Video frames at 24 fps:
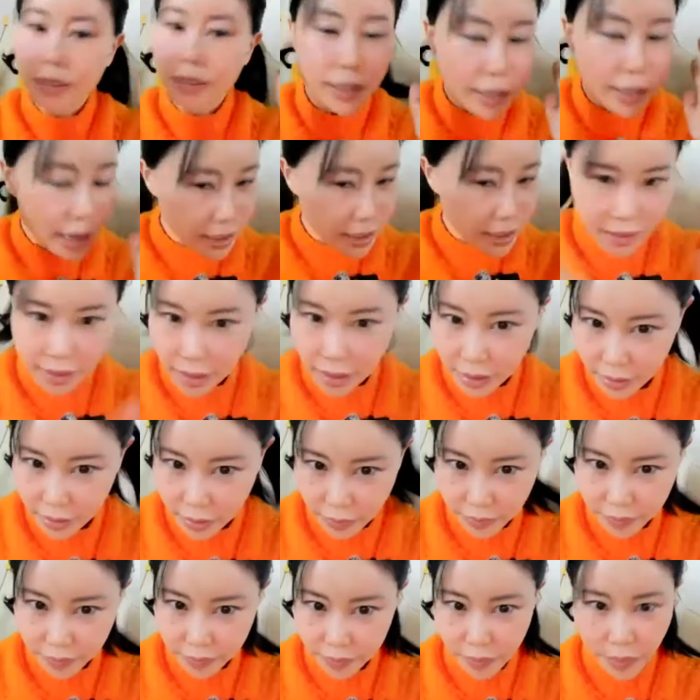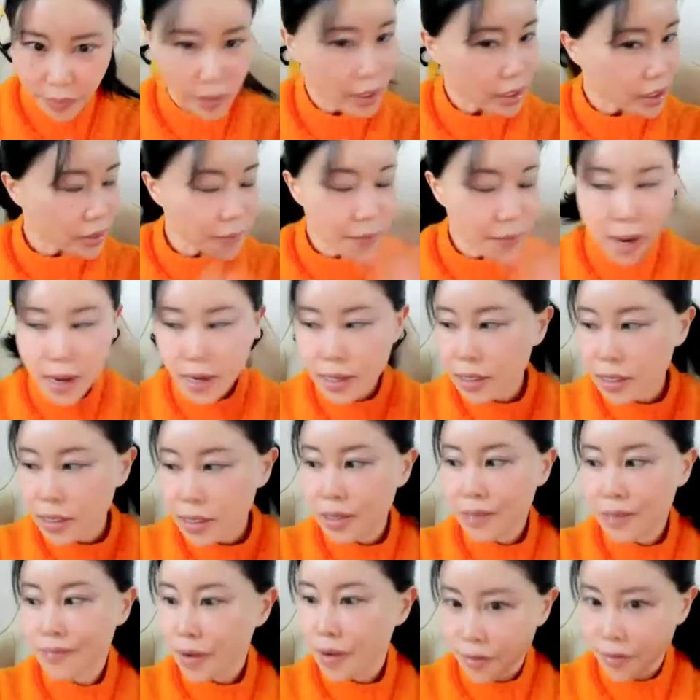classic. That's my
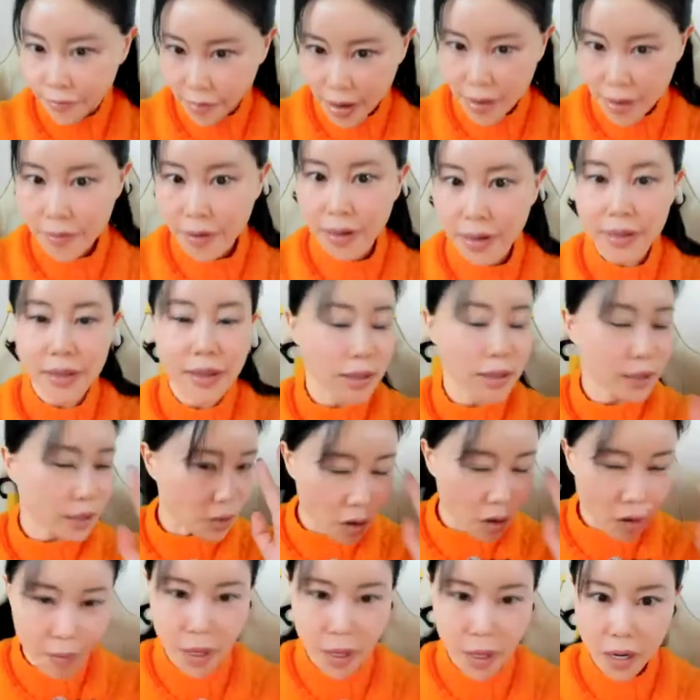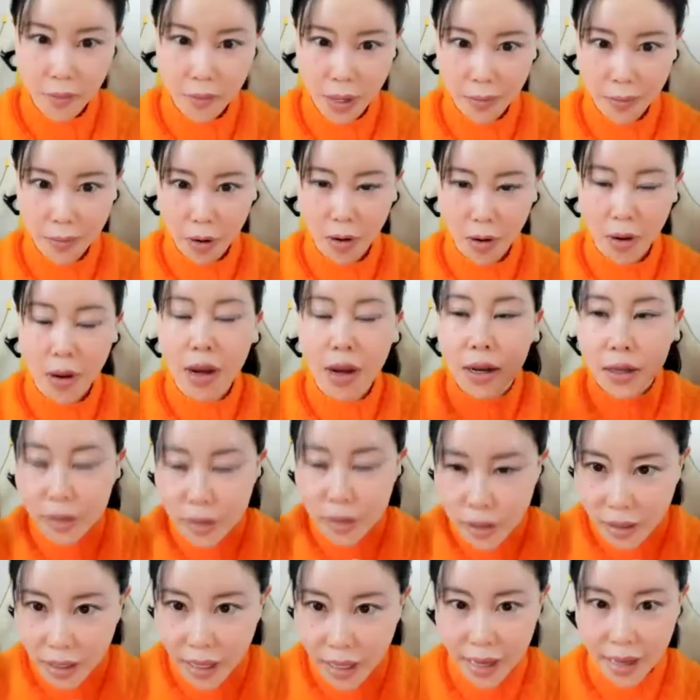super favorite. So many people
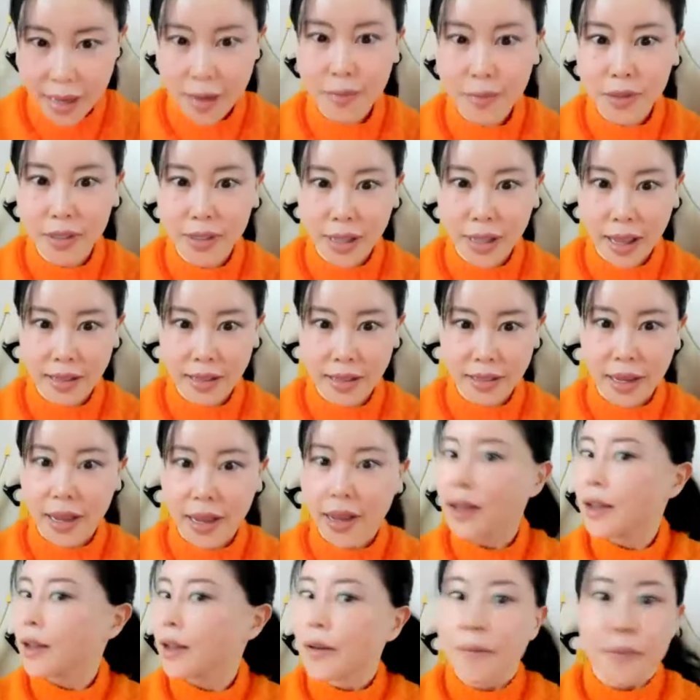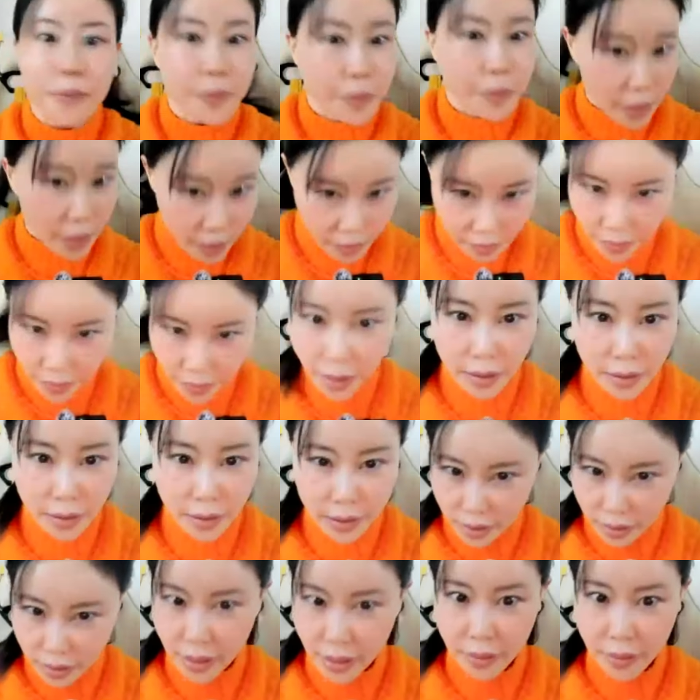claims that they
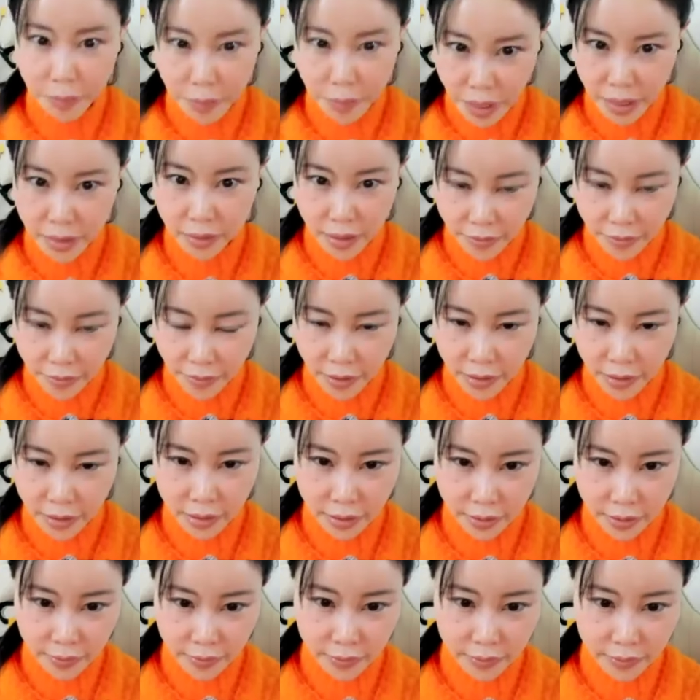see big difference